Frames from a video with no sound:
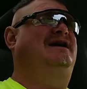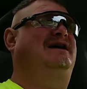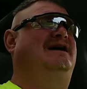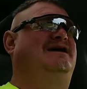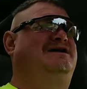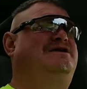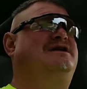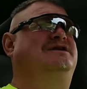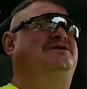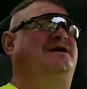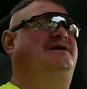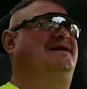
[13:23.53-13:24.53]
And are you going to
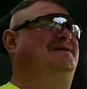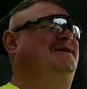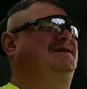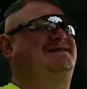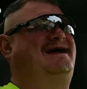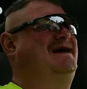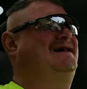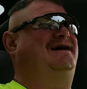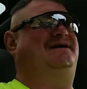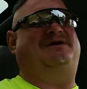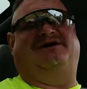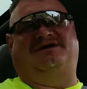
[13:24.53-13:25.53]
do any? And I'm like, no,
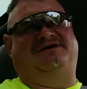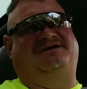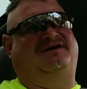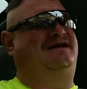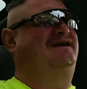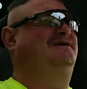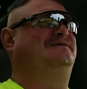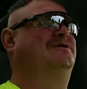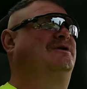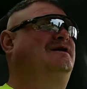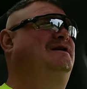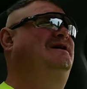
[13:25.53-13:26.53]
I'm not going to do any
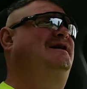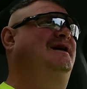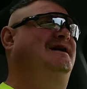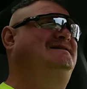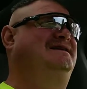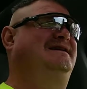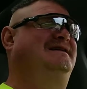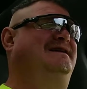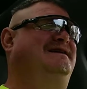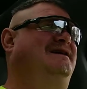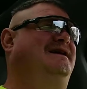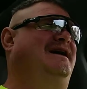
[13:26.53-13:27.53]
anymore. I said,
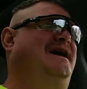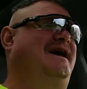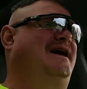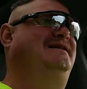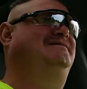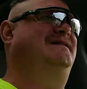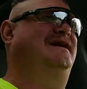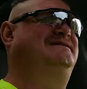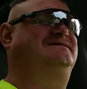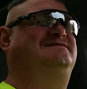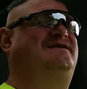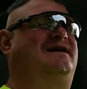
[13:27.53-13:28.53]
I
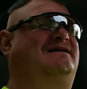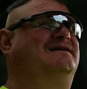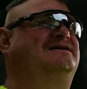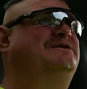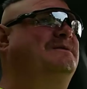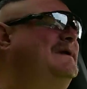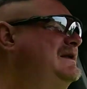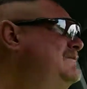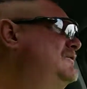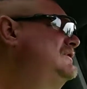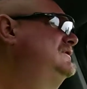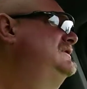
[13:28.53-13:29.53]
just not going to do them
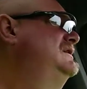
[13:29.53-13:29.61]
anymore.